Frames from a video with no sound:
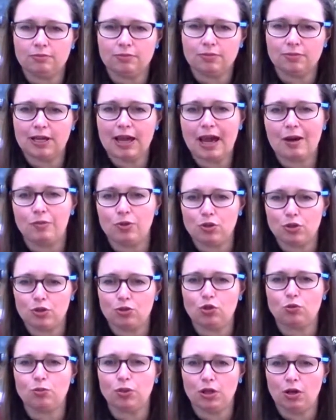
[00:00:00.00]
garment
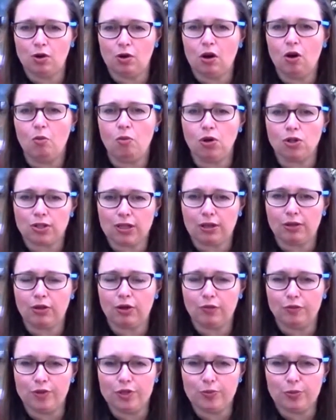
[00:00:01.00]
suitable or what I
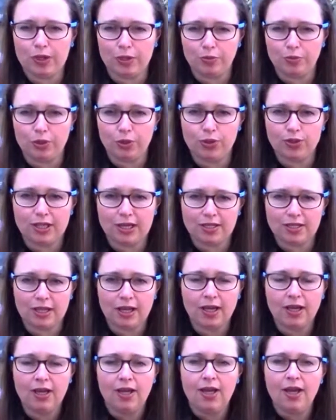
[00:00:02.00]
thought of the spinning process.
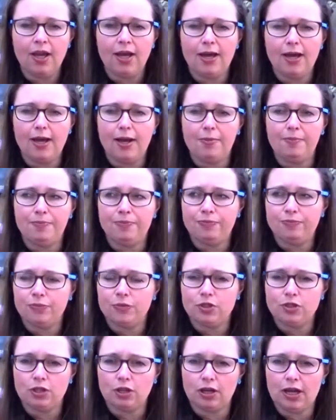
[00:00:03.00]

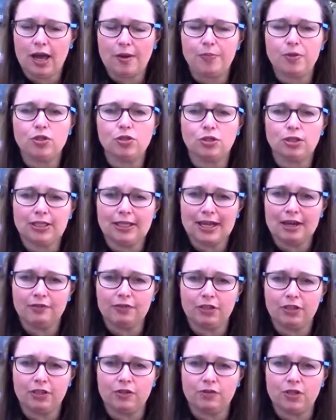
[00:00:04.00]
Episode
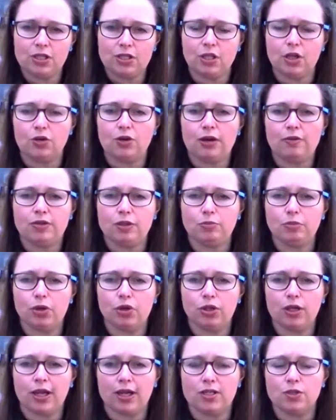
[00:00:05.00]
11 of the Slow Crafting
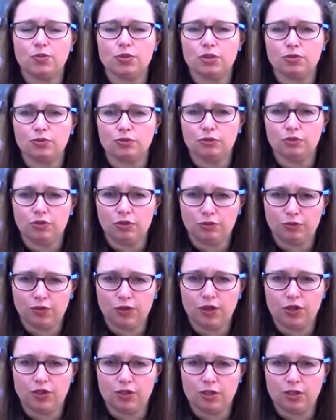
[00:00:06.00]
Podcast was the
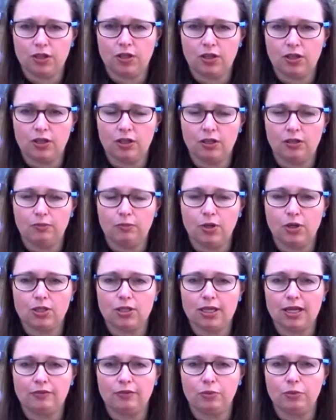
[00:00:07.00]
first in the More to
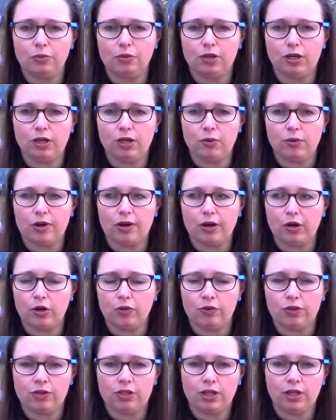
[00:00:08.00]
Life the Merino, where I
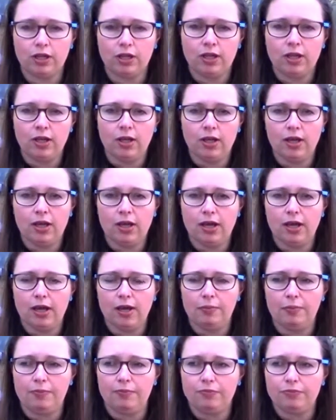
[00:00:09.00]
covered
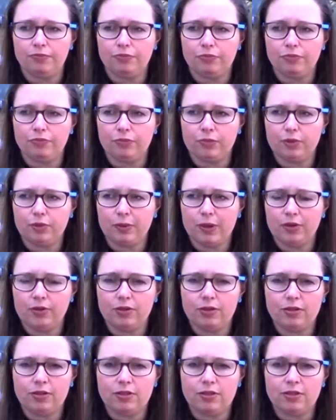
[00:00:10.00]
about
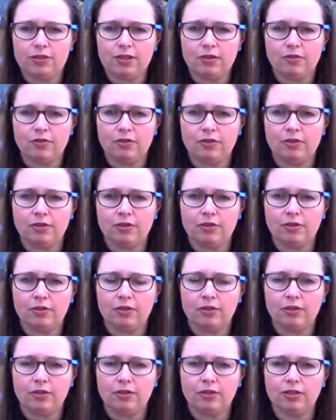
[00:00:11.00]
7
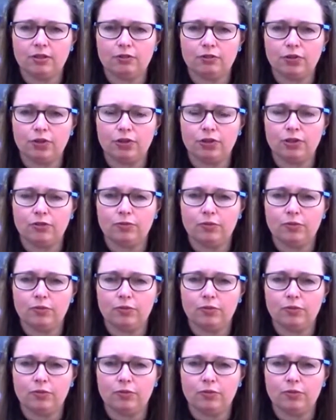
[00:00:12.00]
different